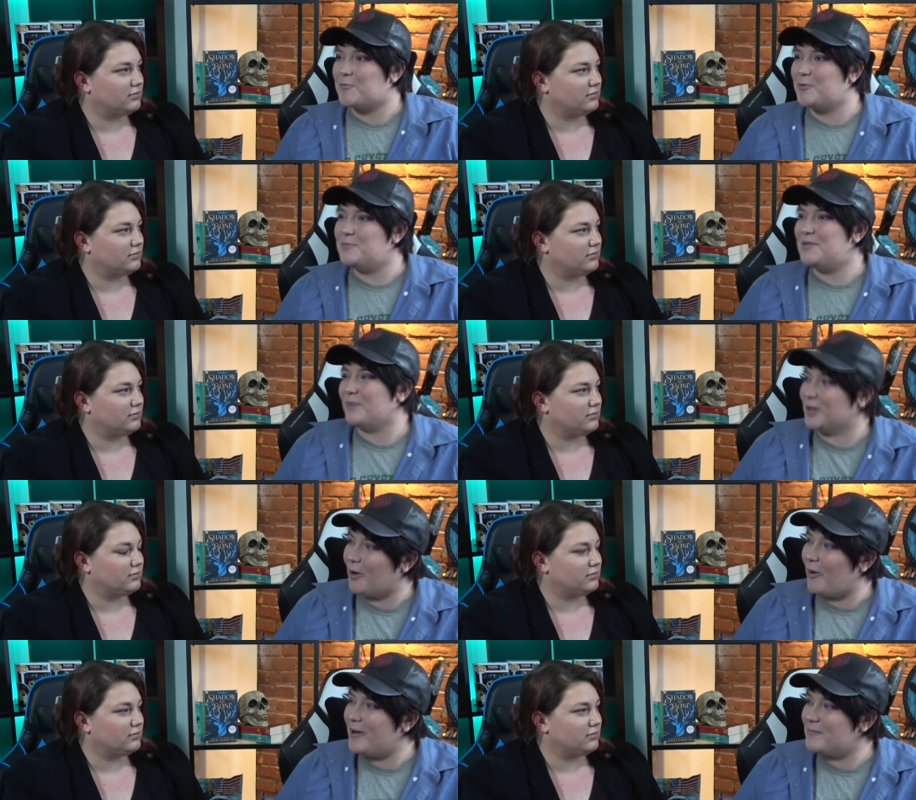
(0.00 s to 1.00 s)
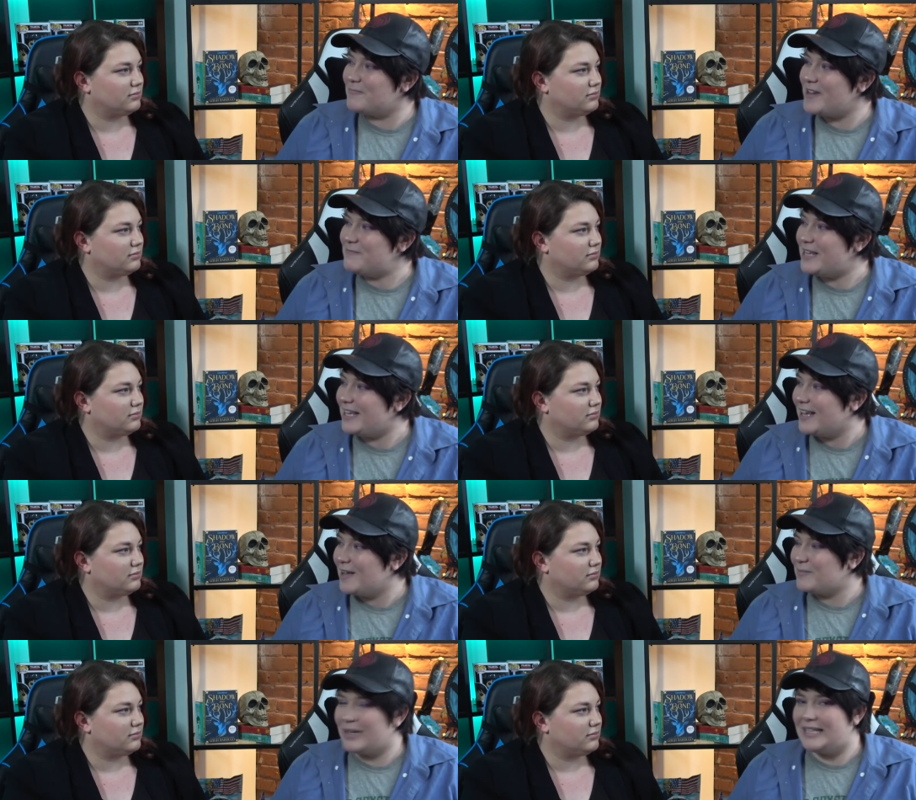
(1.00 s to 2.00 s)
Speaker 1: would be below him maybe,
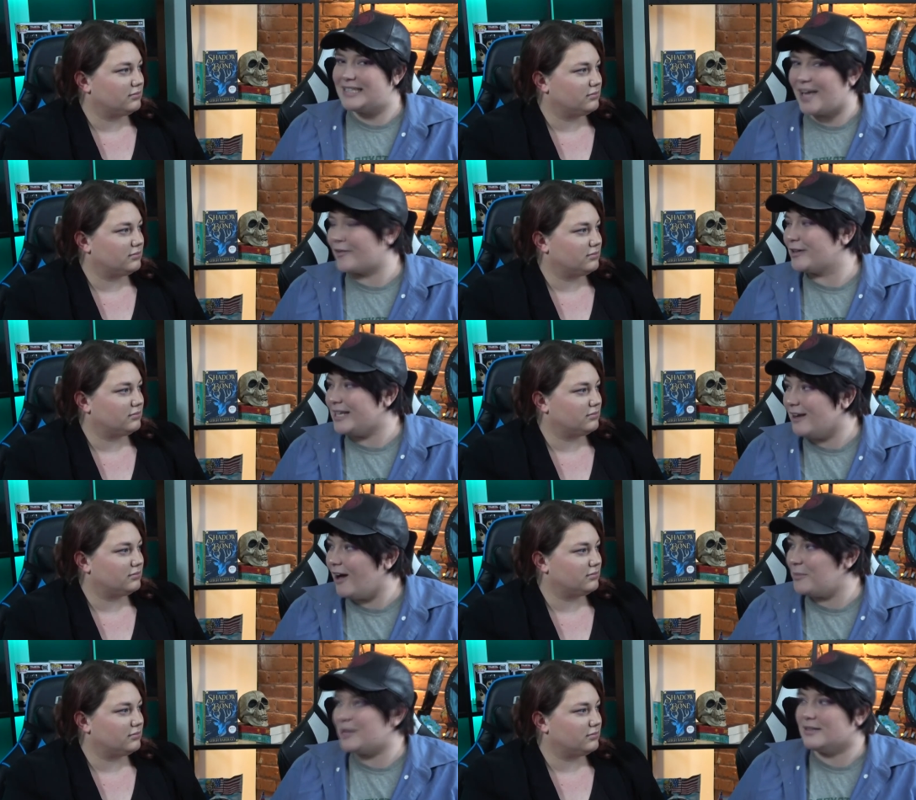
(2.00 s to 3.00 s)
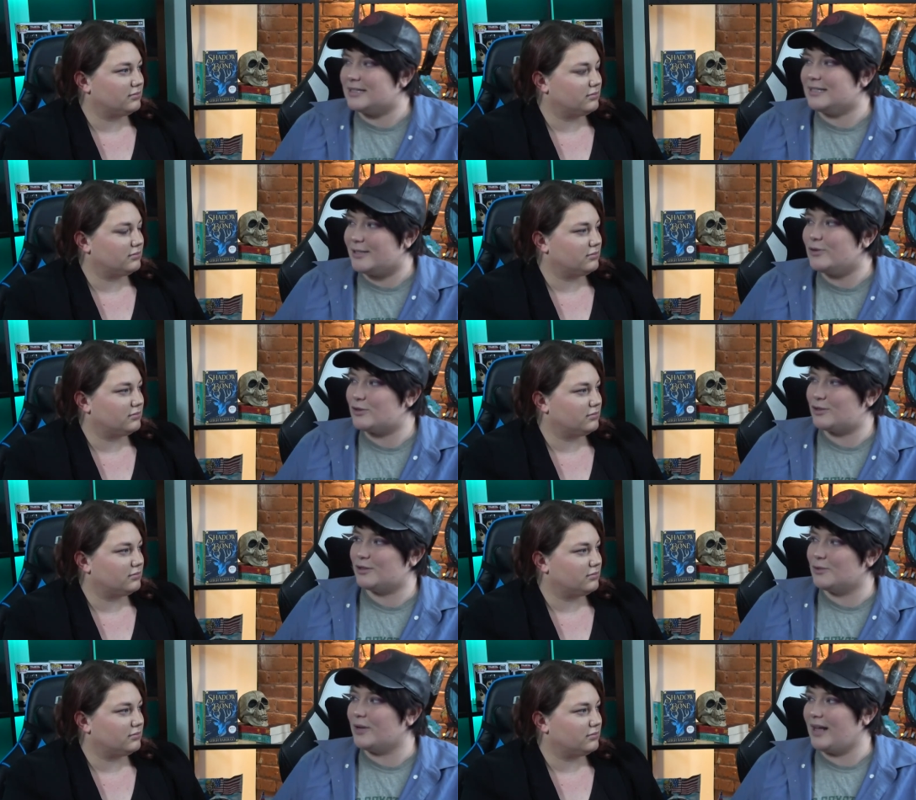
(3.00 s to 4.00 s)
but it's definitely not because he's used to
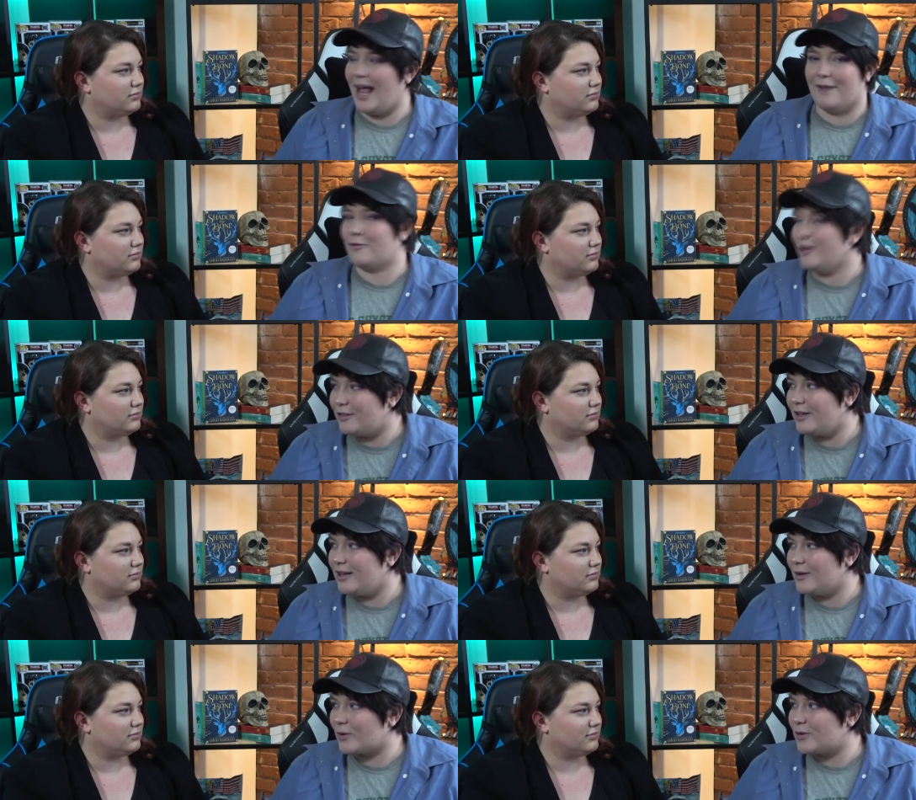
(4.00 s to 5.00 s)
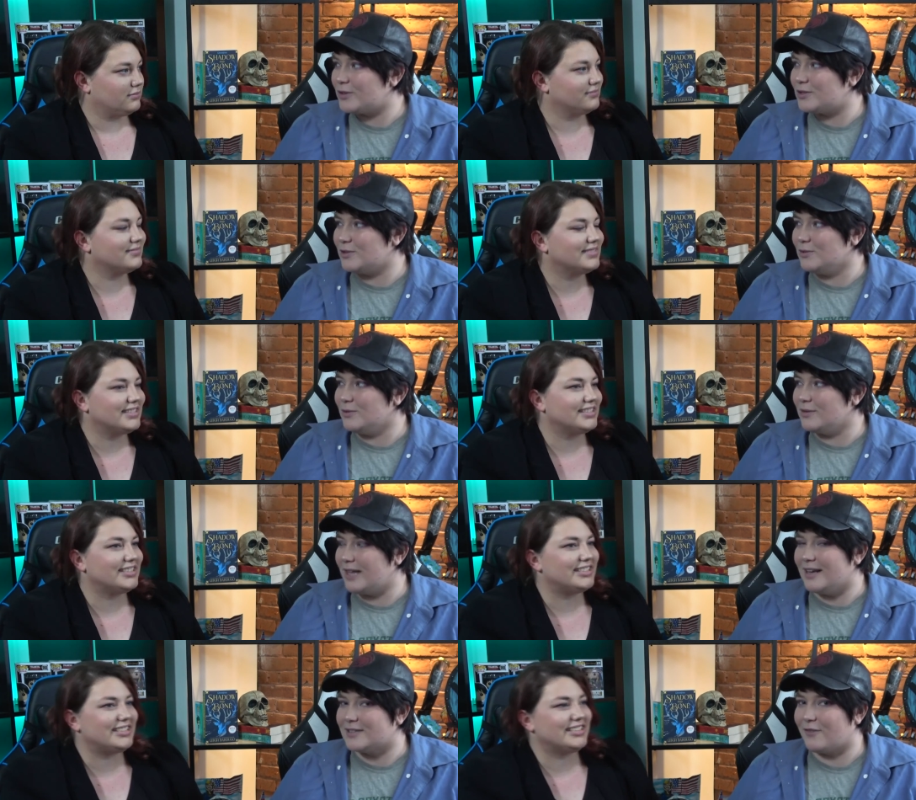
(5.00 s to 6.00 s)
doing everything in order to
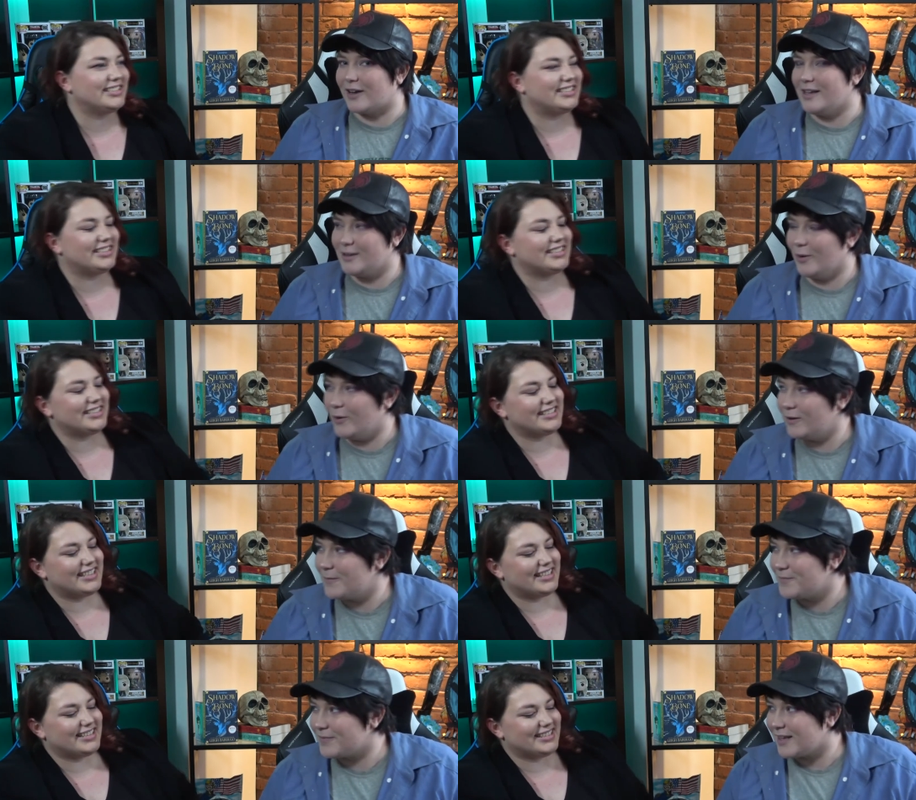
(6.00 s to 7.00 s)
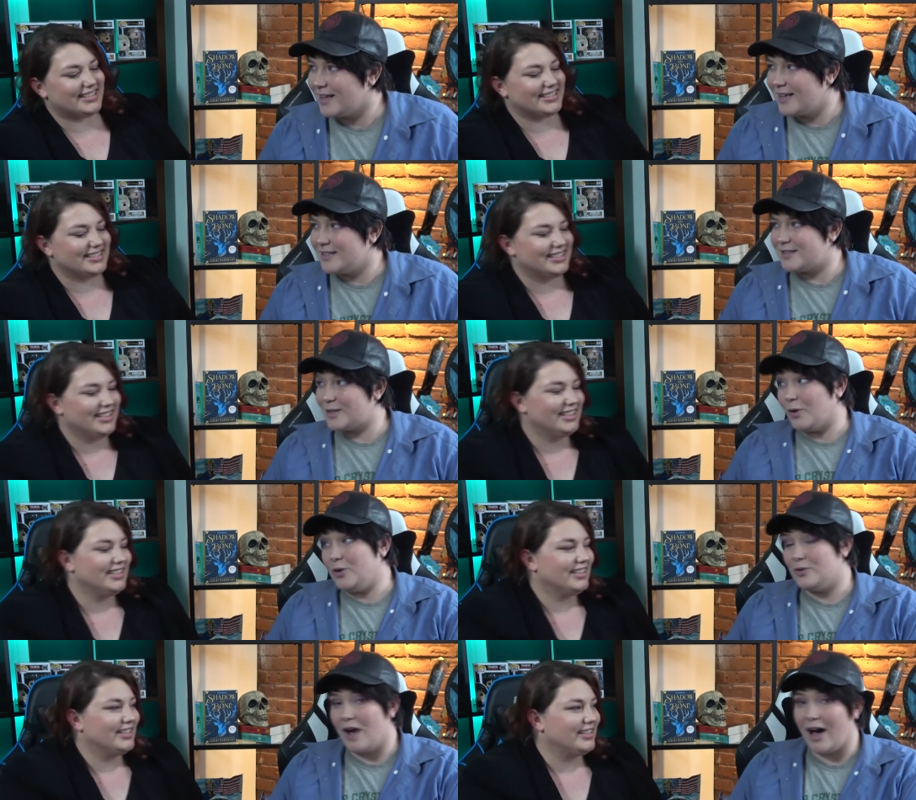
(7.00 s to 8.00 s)
get his fucking goal. So
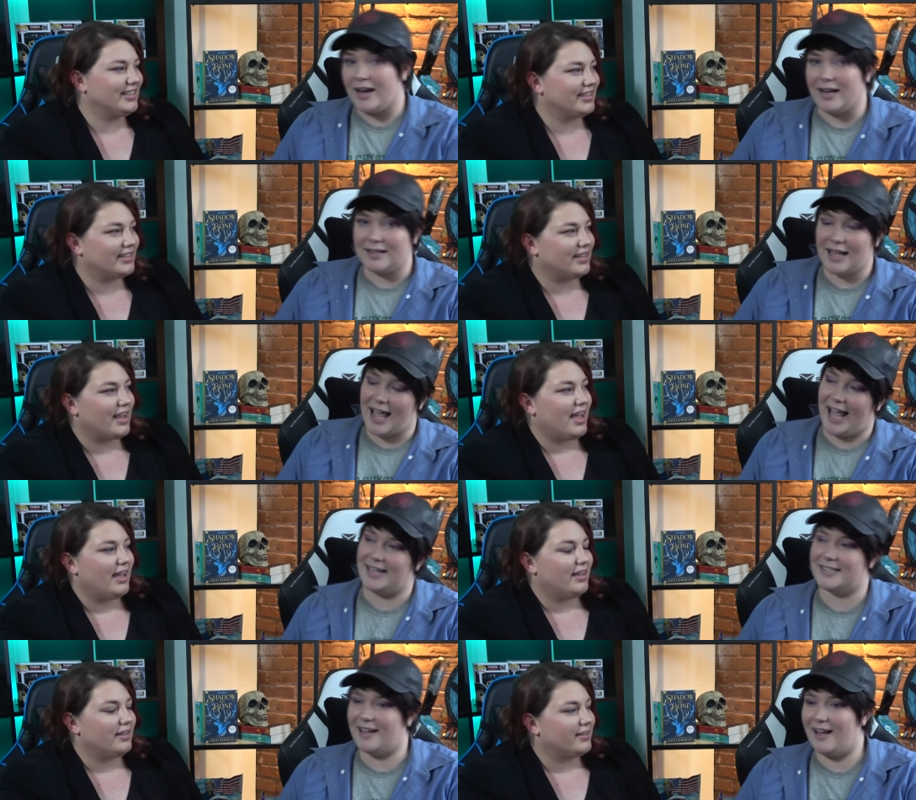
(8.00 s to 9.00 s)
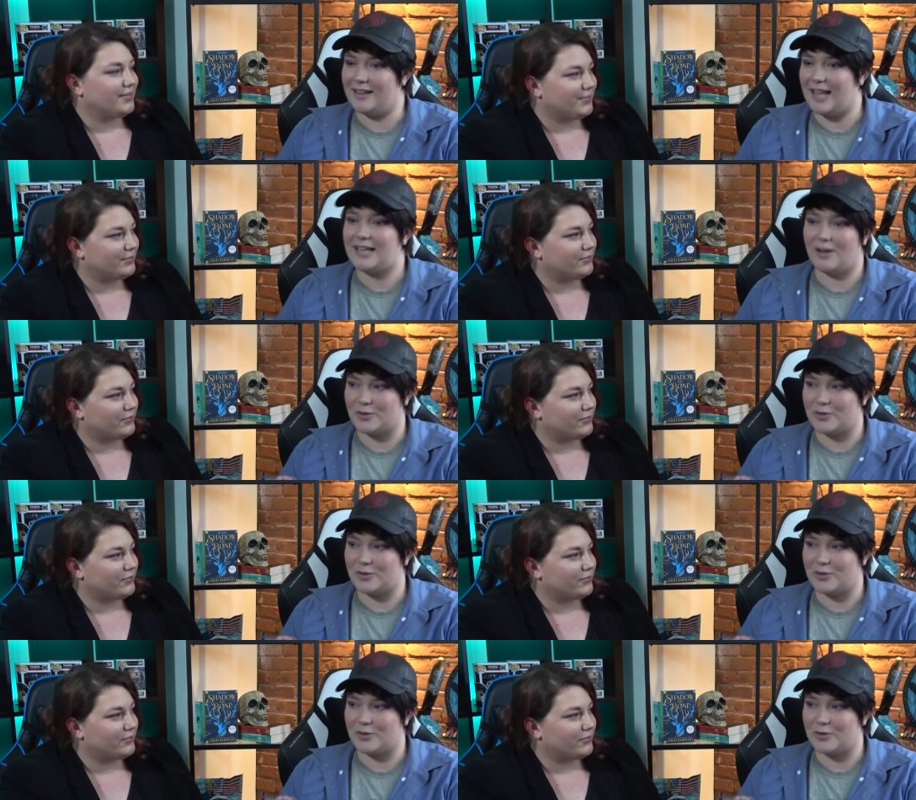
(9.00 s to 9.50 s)
you got it. And uh, liked